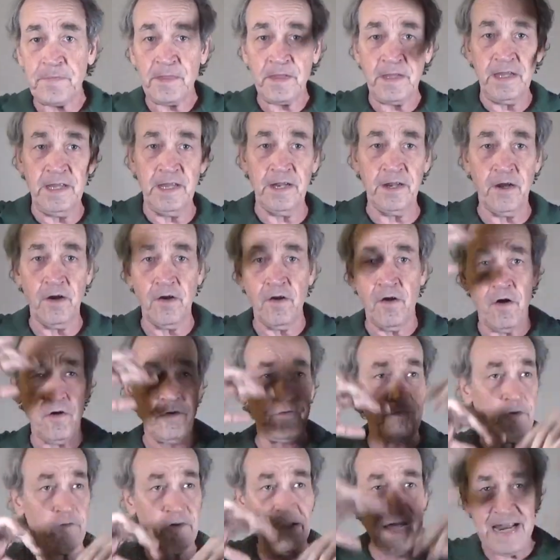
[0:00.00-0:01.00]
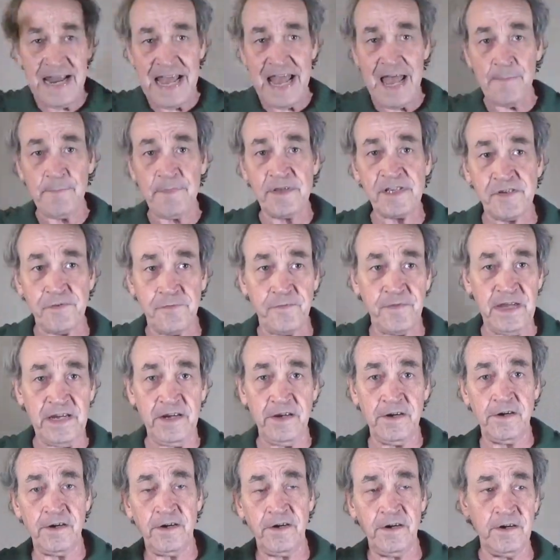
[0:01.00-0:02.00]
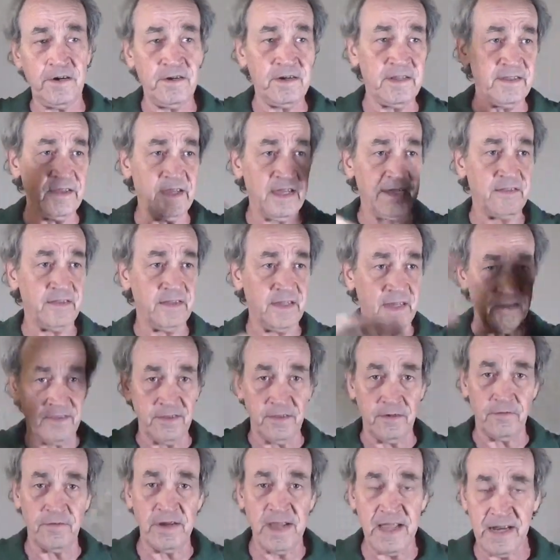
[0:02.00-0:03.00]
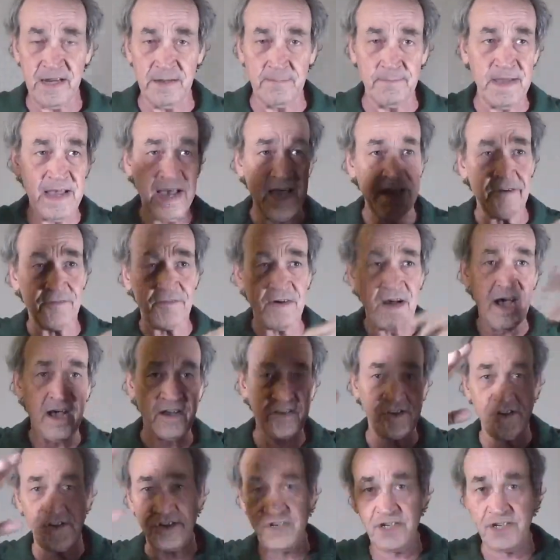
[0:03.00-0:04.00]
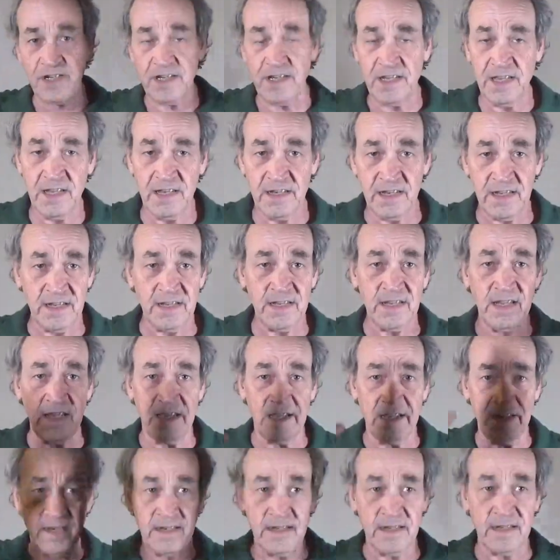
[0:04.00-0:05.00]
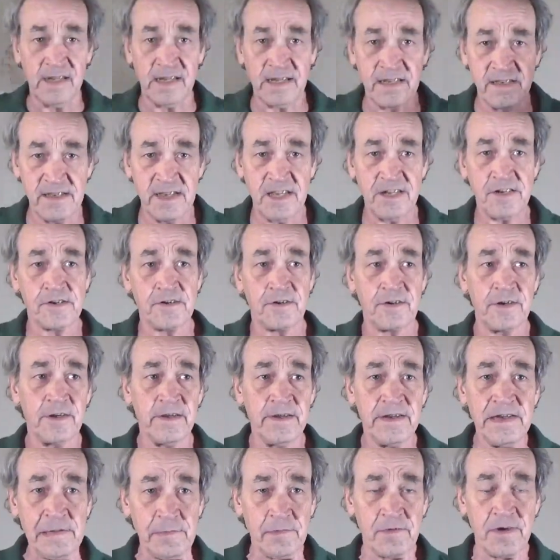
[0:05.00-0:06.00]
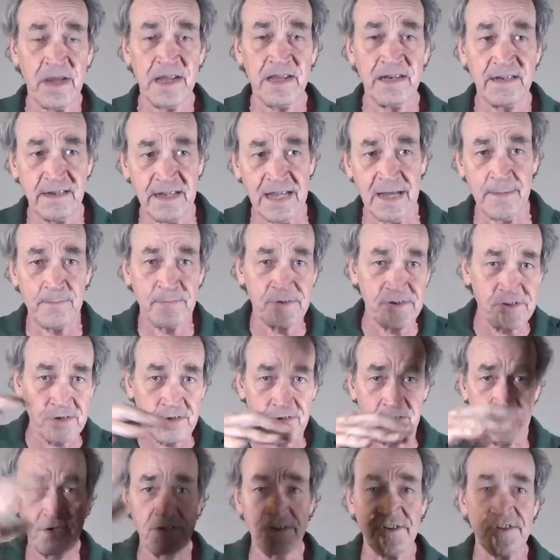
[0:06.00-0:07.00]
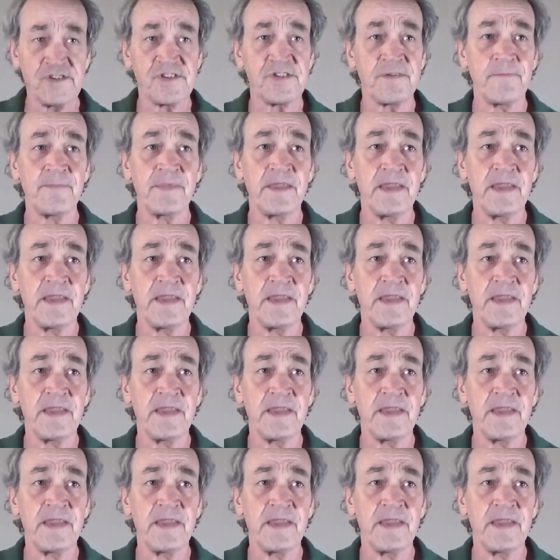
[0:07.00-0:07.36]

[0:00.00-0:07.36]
you know, the right atmosphere and the right amount of oxygen and etc., and the right temperatures,